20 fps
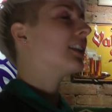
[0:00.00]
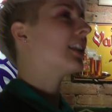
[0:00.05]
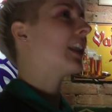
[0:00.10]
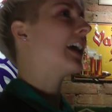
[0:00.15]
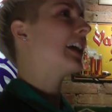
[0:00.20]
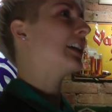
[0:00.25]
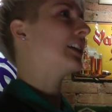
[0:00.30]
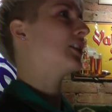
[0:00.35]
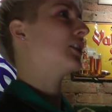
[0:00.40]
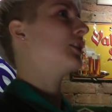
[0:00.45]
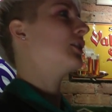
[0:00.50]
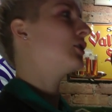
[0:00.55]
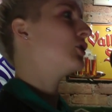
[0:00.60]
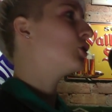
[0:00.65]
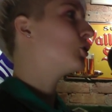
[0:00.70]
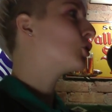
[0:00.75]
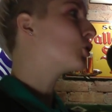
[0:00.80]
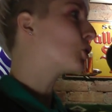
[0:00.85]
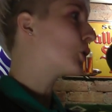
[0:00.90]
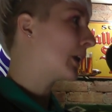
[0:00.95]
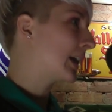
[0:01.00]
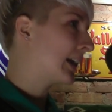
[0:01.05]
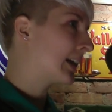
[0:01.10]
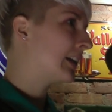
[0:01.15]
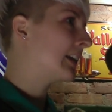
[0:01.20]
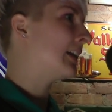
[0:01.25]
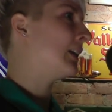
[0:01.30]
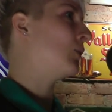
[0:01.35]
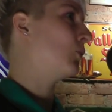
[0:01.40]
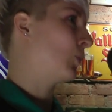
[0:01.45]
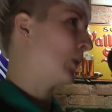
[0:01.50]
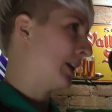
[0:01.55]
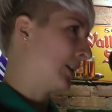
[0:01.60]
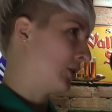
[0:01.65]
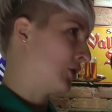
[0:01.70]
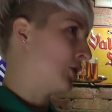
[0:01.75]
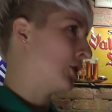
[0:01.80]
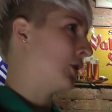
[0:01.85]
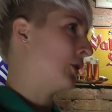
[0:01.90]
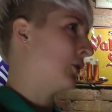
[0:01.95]
like tranny
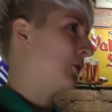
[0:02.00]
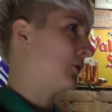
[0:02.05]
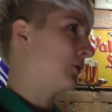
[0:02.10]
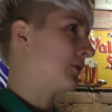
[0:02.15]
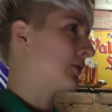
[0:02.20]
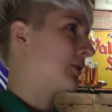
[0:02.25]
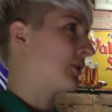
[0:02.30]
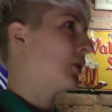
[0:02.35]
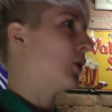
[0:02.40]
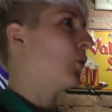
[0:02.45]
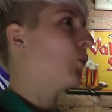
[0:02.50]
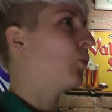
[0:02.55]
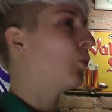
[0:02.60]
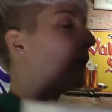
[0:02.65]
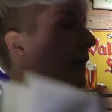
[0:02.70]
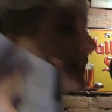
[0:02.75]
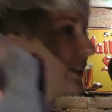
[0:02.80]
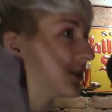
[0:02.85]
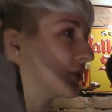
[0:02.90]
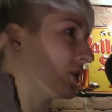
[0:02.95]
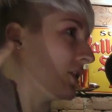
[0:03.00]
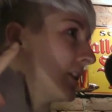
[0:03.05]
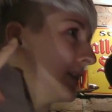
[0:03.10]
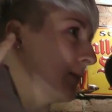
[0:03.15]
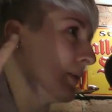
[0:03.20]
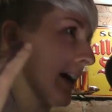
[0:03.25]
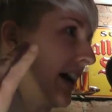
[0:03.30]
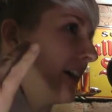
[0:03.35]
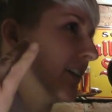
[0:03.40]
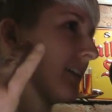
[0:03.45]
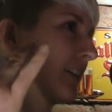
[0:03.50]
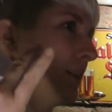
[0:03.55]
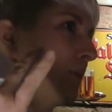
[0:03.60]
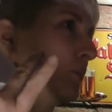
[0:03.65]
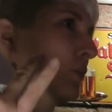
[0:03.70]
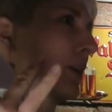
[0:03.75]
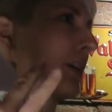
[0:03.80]
windows, which he added in